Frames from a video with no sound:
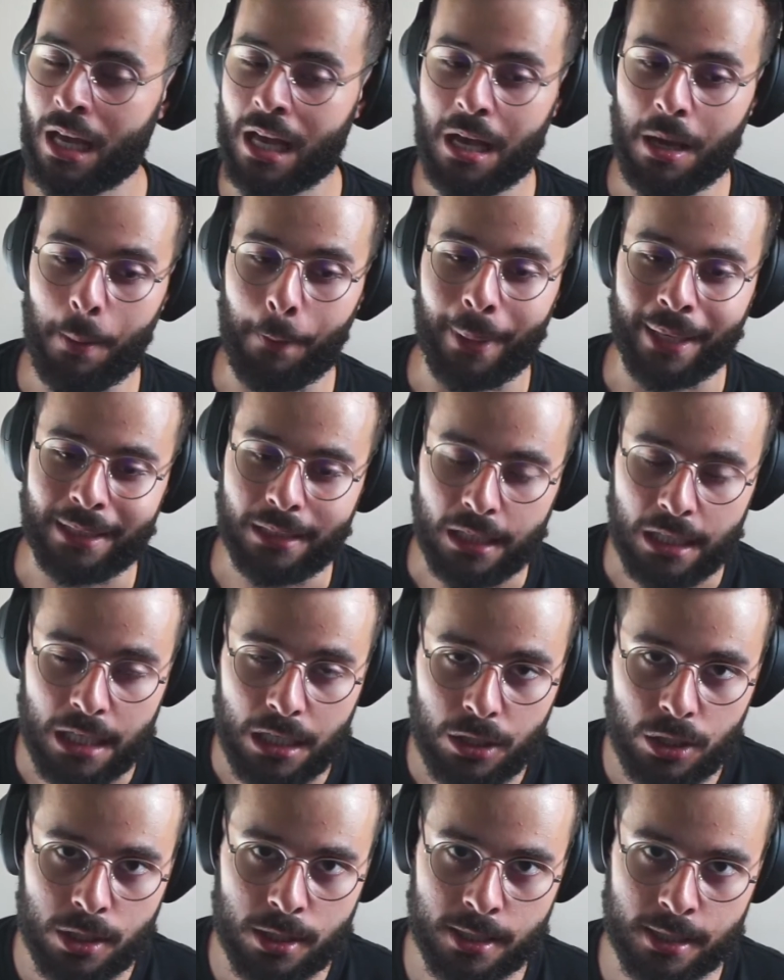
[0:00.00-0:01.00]
but each
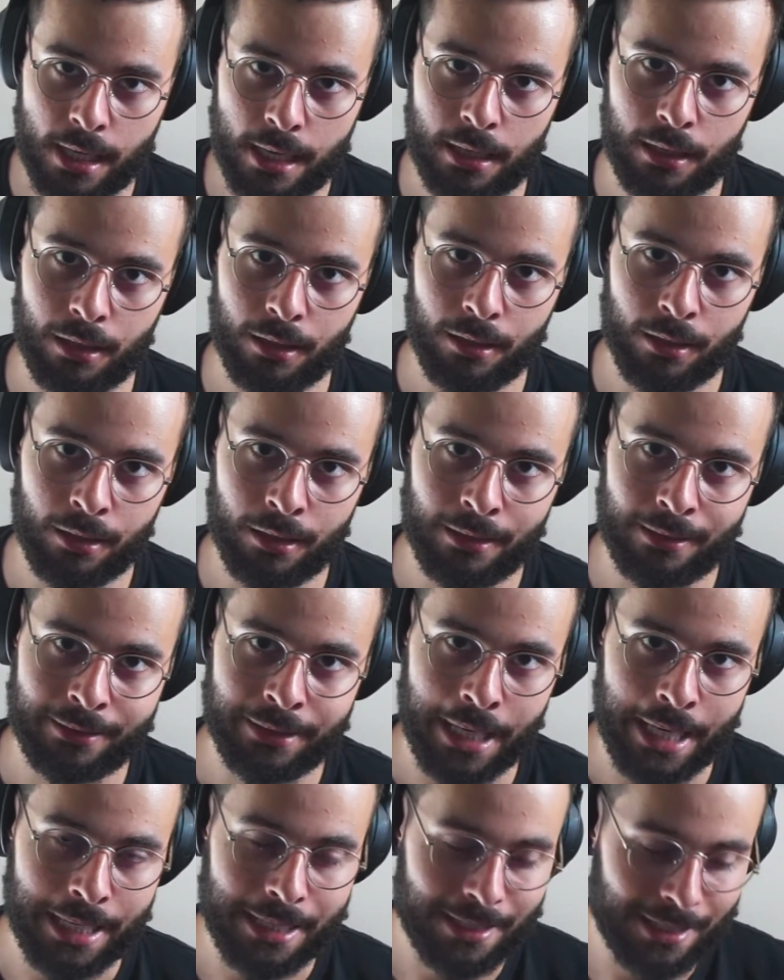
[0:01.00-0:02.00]
cell
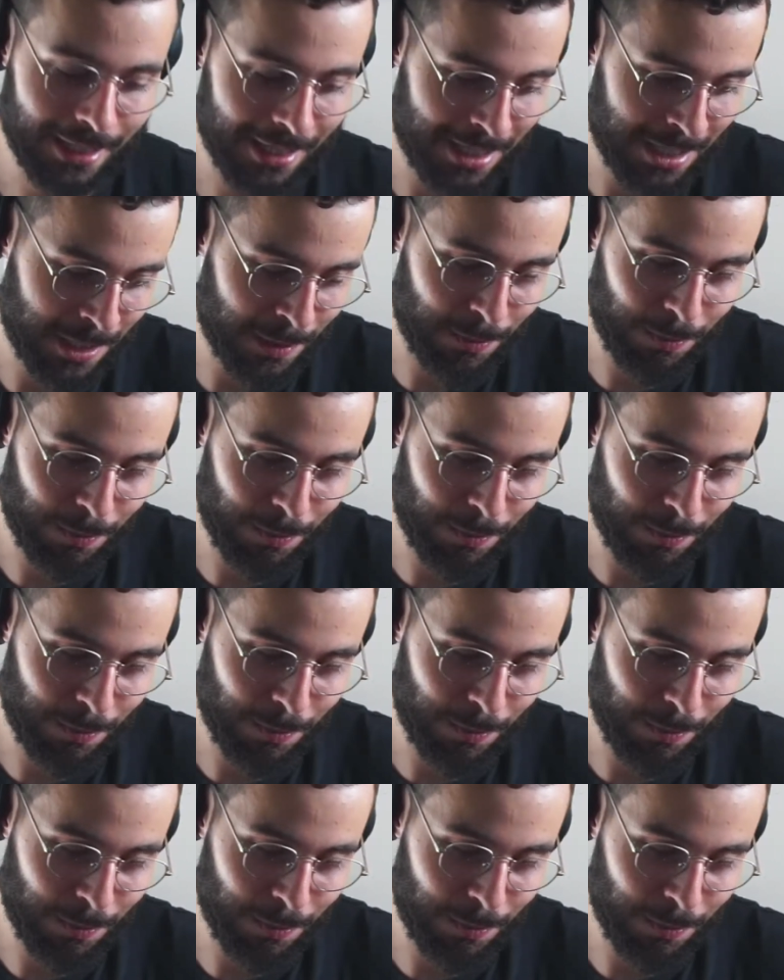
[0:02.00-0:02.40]
takes